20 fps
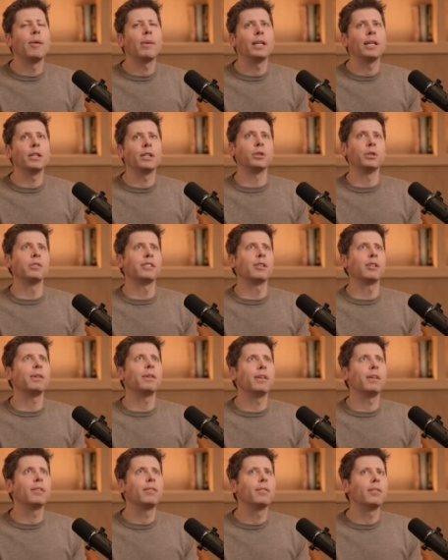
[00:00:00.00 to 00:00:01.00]
It used to
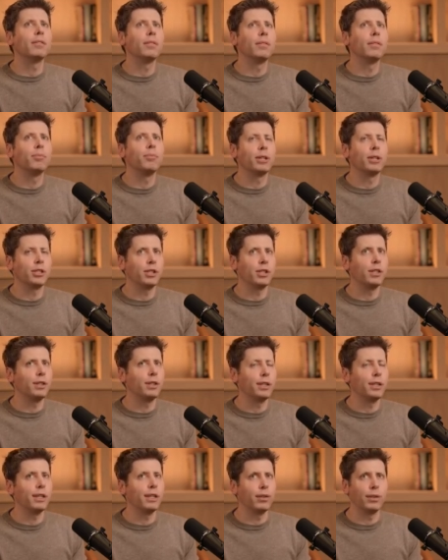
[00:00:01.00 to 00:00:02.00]
be much
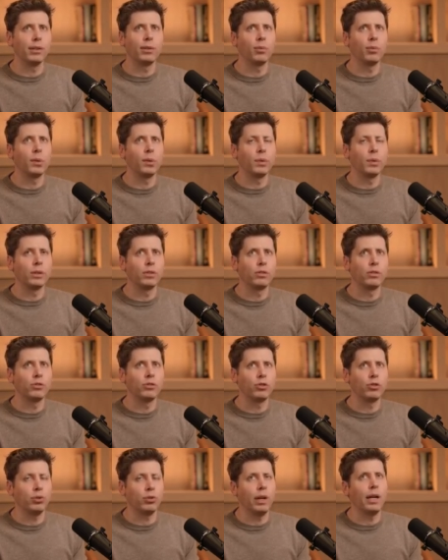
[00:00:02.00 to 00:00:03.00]
clearer. We would
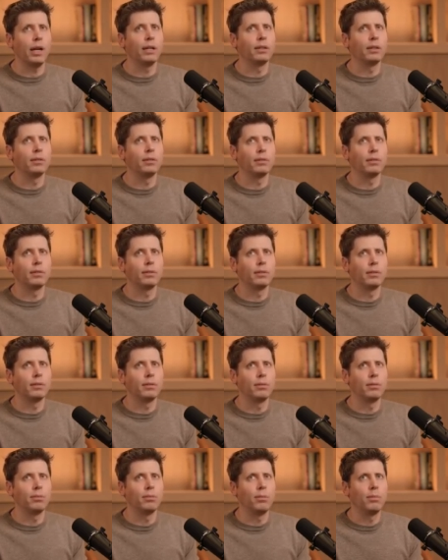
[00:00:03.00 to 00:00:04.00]
train a
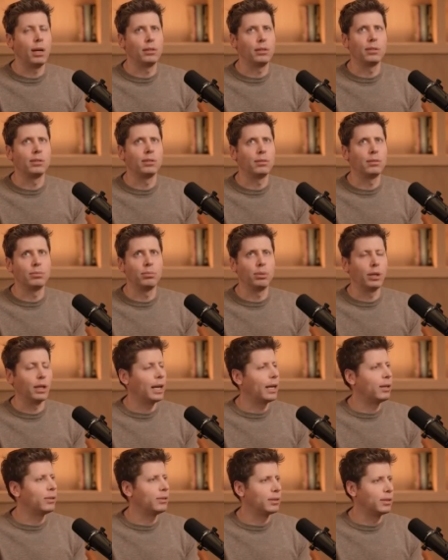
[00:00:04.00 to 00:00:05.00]
model and put it
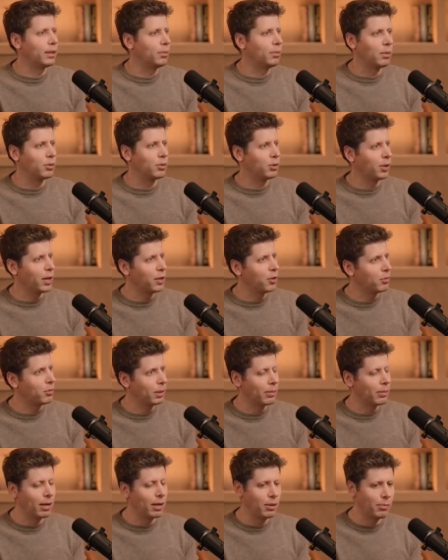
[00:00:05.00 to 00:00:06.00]
out, and then we would train a new
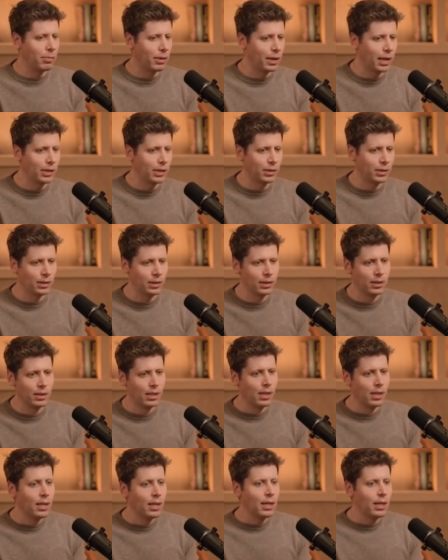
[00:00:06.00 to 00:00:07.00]
big model and put it out.
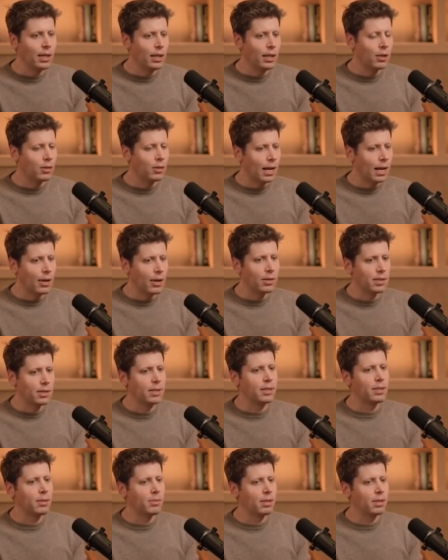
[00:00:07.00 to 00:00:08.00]
And now the
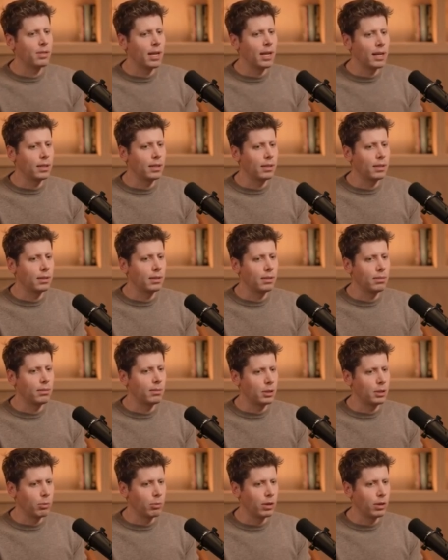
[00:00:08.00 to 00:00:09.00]
systems have gotten
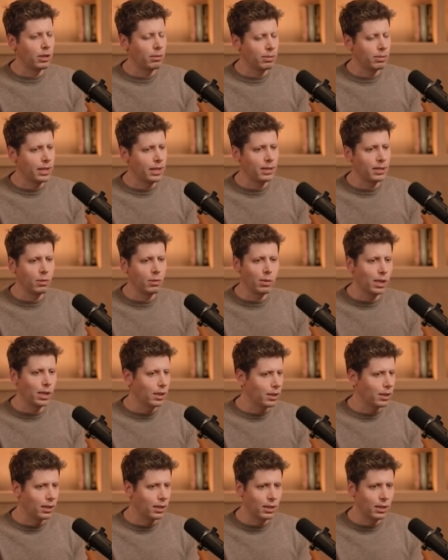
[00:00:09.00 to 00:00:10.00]
much more complex, and we
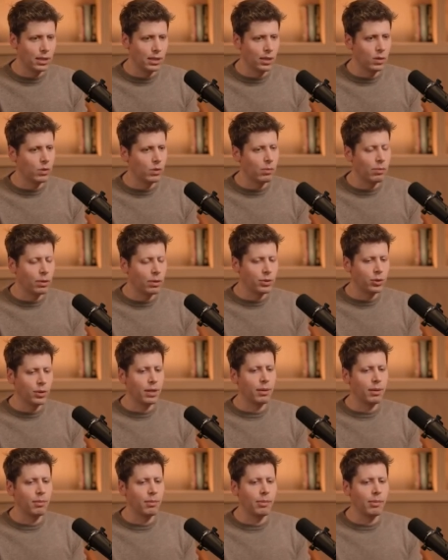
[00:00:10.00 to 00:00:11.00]
can continually
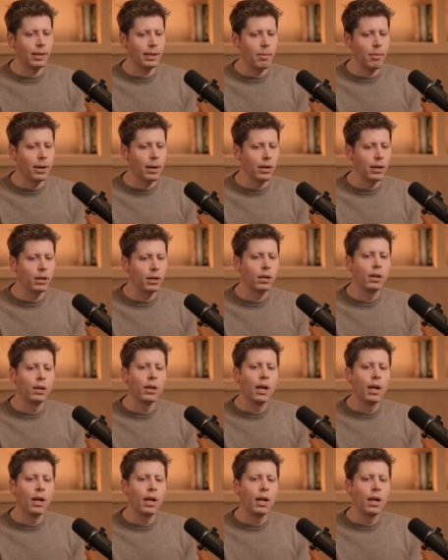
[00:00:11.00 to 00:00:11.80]
post-train them to make them better.